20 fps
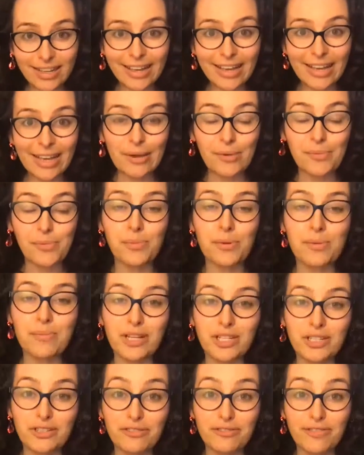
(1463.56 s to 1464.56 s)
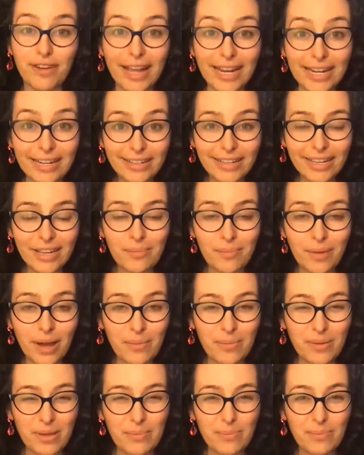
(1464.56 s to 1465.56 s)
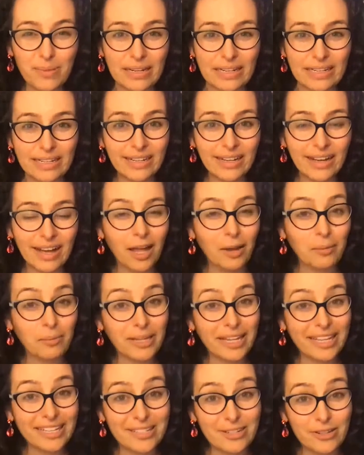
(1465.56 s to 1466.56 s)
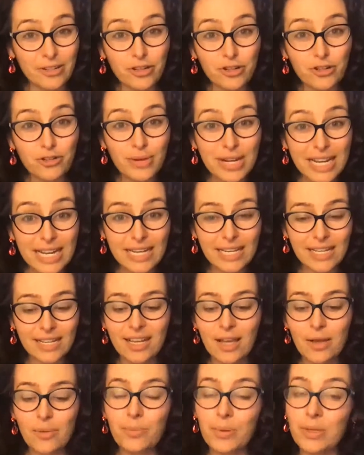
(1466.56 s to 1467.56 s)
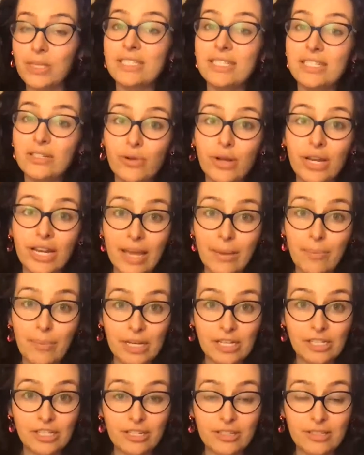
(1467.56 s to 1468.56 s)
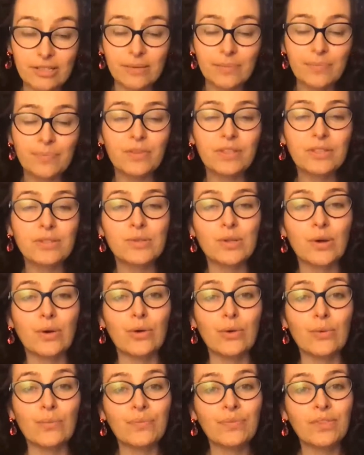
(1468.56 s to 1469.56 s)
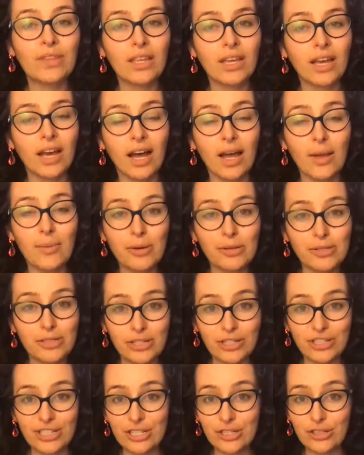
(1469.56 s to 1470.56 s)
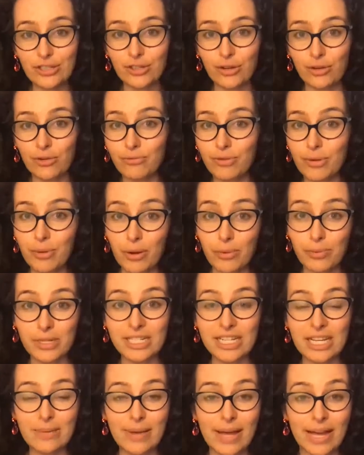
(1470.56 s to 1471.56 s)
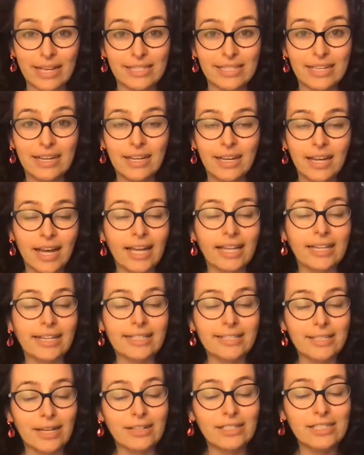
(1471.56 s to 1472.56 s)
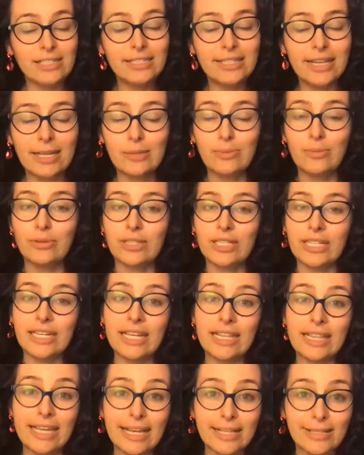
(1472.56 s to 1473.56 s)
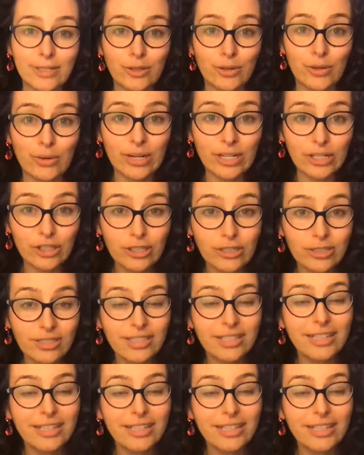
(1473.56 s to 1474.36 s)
It will be much finer. It might be a bit unpleasant to drink, but you're still going to get pictures. So I personally don't rip open tea bags unless I desperately need the answer to a question.